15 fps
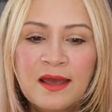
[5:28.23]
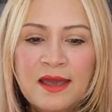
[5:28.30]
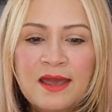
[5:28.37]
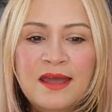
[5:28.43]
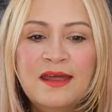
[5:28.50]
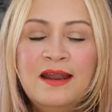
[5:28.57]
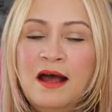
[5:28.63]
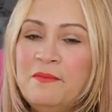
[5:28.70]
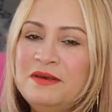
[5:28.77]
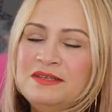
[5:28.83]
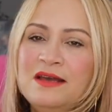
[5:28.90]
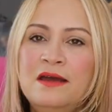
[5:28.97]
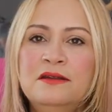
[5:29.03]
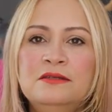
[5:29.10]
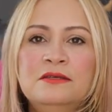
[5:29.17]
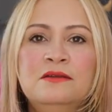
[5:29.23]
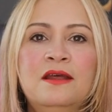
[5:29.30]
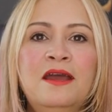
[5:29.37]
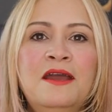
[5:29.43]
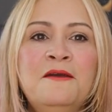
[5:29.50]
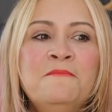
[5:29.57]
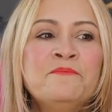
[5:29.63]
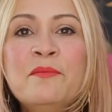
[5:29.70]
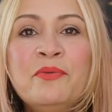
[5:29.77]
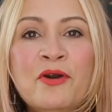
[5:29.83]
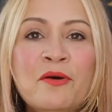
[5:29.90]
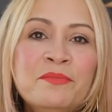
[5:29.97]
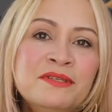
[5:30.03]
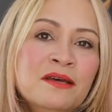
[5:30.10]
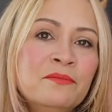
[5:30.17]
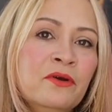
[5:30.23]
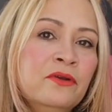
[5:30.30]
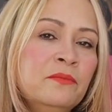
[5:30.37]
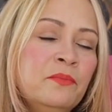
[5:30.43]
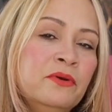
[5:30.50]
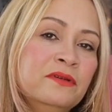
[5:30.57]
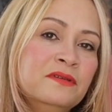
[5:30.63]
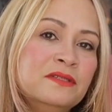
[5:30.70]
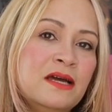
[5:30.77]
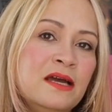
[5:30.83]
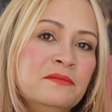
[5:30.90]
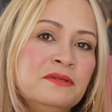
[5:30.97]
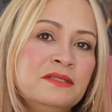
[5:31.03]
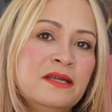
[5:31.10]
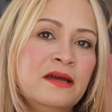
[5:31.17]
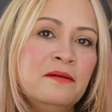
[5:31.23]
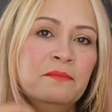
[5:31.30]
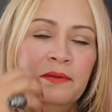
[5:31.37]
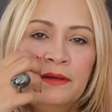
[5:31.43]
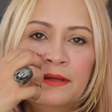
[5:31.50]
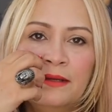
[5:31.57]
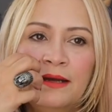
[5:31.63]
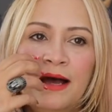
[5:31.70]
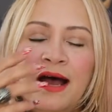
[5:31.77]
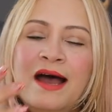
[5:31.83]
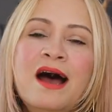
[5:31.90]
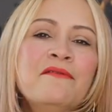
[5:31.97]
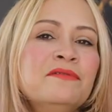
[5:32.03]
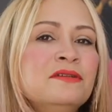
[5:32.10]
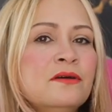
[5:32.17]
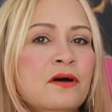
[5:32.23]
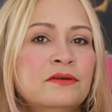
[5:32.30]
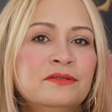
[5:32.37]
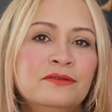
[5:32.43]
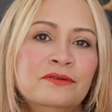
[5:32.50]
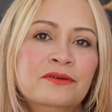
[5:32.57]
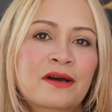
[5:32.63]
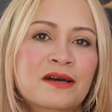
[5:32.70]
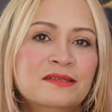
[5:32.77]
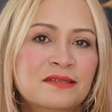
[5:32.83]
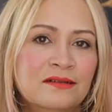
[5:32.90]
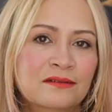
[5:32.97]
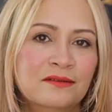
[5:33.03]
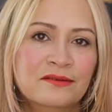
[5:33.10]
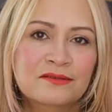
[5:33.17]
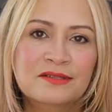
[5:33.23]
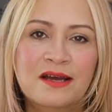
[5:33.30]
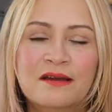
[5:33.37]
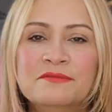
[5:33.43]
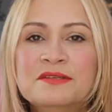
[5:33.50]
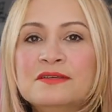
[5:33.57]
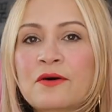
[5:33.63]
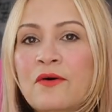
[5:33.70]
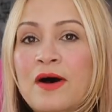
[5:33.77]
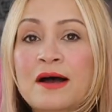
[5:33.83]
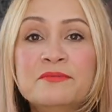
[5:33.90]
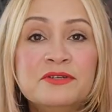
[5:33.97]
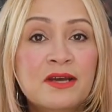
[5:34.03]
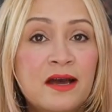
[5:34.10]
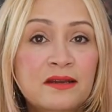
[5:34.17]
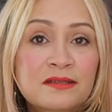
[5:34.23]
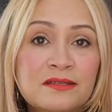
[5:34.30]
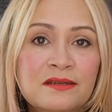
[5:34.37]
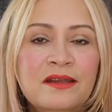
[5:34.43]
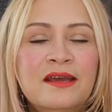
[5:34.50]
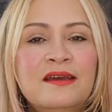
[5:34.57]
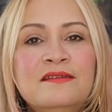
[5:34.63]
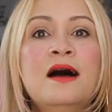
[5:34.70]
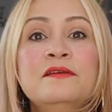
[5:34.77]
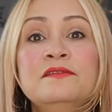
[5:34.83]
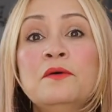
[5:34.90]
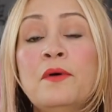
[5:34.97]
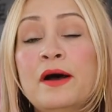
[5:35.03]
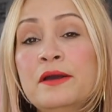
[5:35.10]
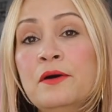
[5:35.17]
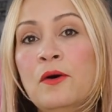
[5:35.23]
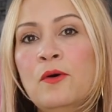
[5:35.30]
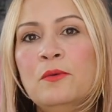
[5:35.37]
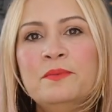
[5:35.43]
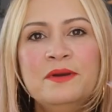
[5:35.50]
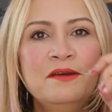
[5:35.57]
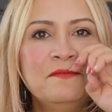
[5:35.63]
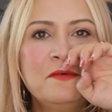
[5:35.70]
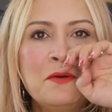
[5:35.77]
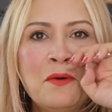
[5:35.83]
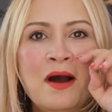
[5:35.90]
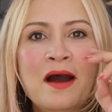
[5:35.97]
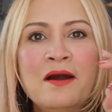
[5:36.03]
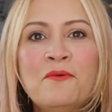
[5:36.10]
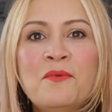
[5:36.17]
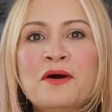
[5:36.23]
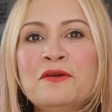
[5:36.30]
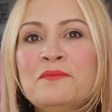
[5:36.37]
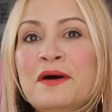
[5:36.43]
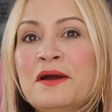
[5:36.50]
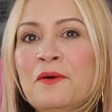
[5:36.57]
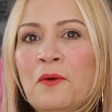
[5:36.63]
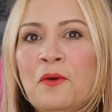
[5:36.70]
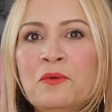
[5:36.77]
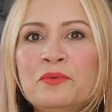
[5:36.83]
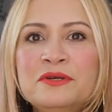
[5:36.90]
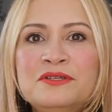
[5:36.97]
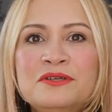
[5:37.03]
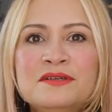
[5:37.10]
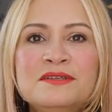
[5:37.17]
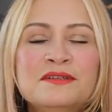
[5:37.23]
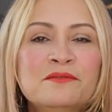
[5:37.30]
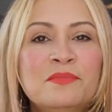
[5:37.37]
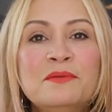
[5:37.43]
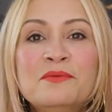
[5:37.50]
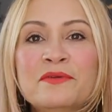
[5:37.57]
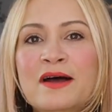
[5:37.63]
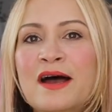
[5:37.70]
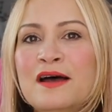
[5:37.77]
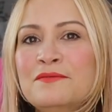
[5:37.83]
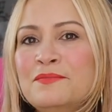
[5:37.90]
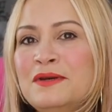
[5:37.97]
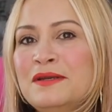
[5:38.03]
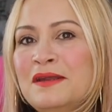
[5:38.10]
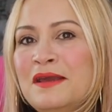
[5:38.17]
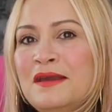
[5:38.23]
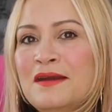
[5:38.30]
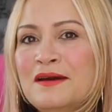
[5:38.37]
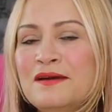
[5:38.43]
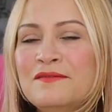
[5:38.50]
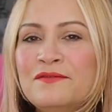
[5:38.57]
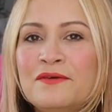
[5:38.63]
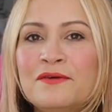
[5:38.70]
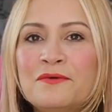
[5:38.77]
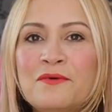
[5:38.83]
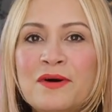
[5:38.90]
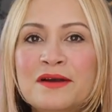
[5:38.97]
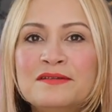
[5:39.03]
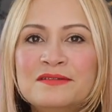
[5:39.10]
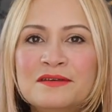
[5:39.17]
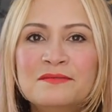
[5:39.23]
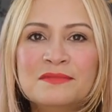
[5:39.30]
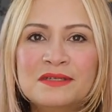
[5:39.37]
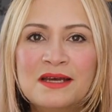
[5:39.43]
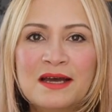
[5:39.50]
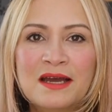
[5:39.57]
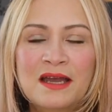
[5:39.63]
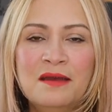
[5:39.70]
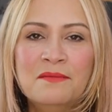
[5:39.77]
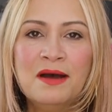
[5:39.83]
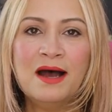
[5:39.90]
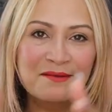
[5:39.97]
And I'm excited today. I promise I'm going to put a timestamp I haven't talked to you guys in a long time, so I'm chatty today. So I hope if you are one of my old witches and the people that have been here for quite some time,